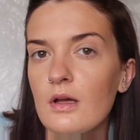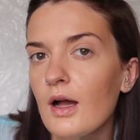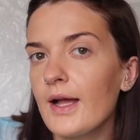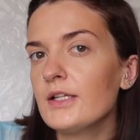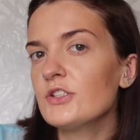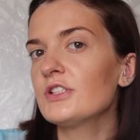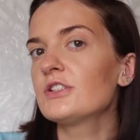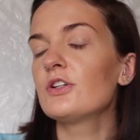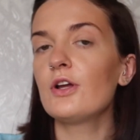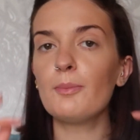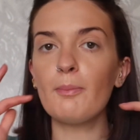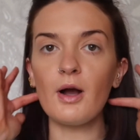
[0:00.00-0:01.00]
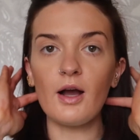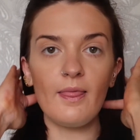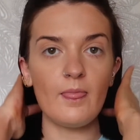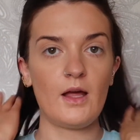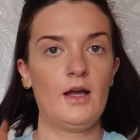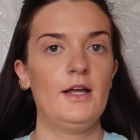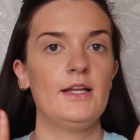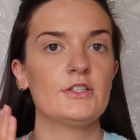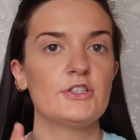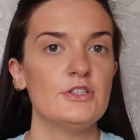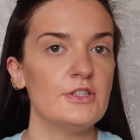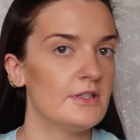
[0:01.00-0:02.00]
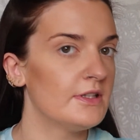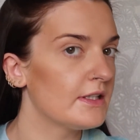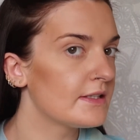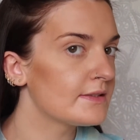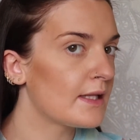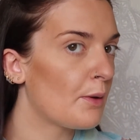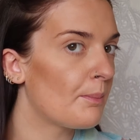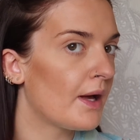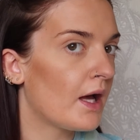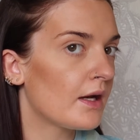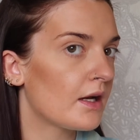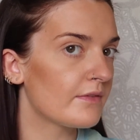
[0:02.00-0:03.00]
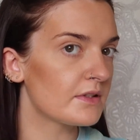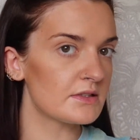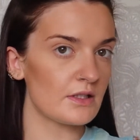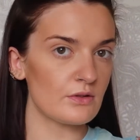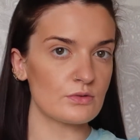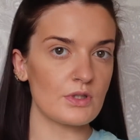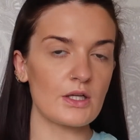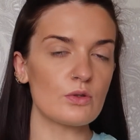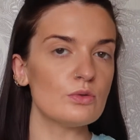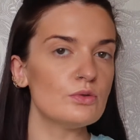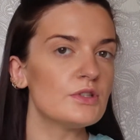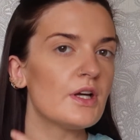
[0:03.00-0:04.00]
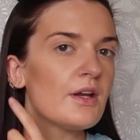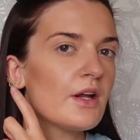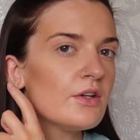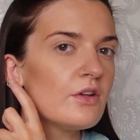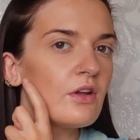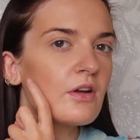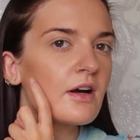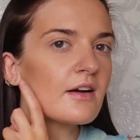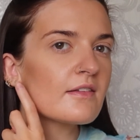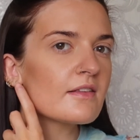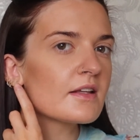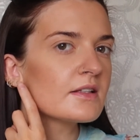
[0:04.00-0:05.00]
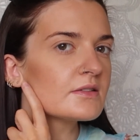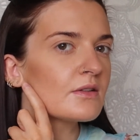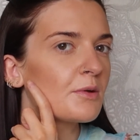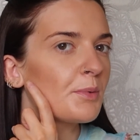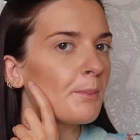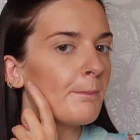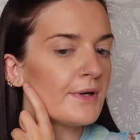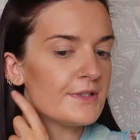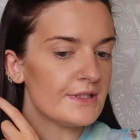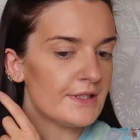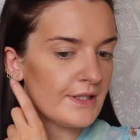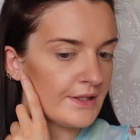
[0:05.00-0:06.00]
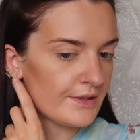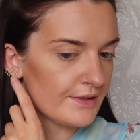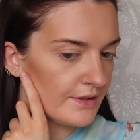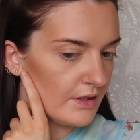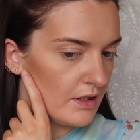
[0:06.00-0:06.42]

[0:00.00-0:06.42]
I actually don't mind that. I actually don't think it's that bad. Having said it was quite cool tone, I do kind of think it's gone a bit muddy here.